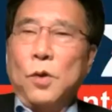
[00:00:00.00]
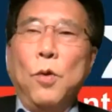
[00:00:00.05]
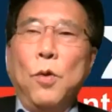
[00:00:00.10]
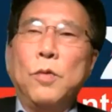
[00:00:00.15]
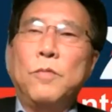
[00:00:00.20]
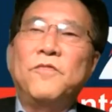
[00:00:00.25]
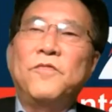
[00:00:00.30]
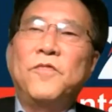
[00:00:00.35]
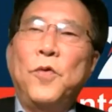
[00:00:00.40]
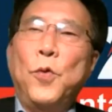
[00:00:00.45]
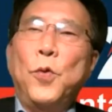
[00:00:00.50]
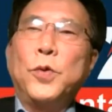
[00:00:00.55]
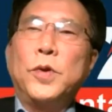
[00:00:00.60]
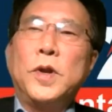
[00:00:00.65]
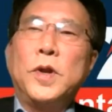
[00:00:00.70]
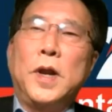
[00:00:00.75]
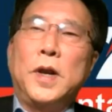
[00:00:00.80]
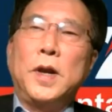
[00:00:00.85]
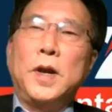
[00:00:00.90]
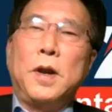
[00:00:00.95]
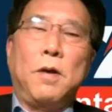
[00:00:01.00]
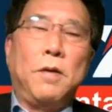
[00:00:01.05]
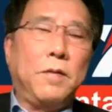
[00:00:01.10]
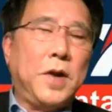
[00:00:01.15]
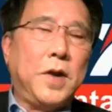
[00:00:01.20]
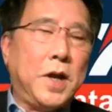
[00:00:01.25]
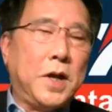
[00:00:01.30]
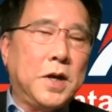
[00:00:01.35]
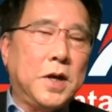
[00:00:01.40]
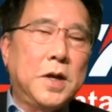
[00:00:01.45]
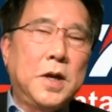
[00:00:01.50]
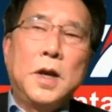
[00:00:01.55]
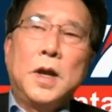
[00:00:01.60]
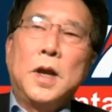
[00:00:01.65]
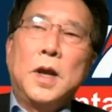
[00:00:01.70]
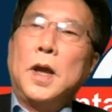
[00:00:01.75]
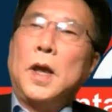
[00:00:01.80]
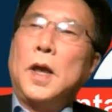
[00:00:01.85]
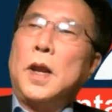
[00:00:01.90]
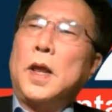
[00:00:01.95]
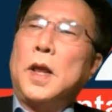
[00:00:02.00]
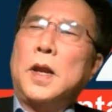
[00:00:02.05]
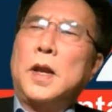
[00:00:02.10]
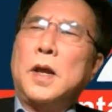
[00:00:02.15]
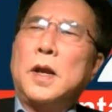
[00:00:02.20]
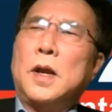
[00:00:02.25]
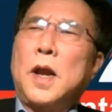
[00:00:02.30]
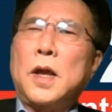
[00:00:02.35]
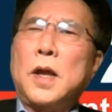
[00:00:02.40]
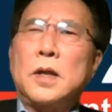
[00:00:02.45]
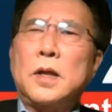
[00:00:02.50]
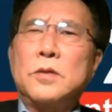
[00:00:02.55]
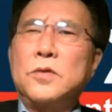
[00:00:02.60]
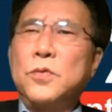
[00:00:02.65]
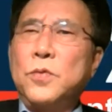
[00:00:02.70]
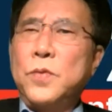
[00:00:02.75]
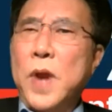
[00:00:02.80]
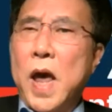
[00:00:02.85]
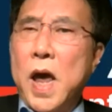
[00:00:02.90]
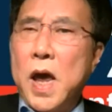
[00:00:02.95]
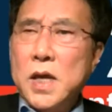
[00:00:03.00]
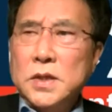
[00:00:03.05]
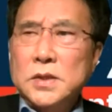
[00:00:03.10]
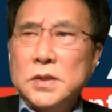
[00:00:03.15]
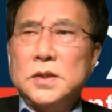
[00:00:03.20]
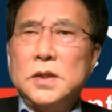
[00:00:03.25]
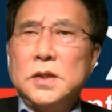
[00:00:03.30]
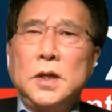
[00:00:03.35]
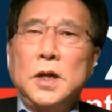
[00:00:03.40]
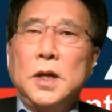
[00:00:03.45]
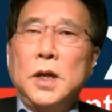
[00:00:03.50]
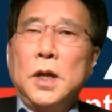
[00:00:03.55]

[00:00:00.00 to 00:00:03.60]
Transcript: good food and all that. And then I like two days,